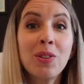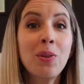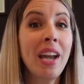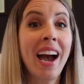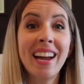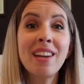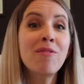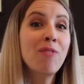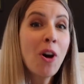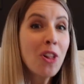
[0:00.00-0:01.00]
So yeah,
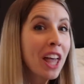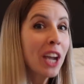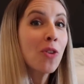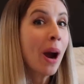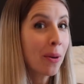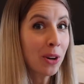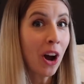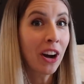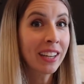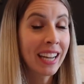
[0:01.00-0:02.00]
it felt like
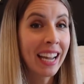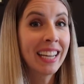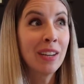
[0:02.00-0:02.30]
Groundhog Day.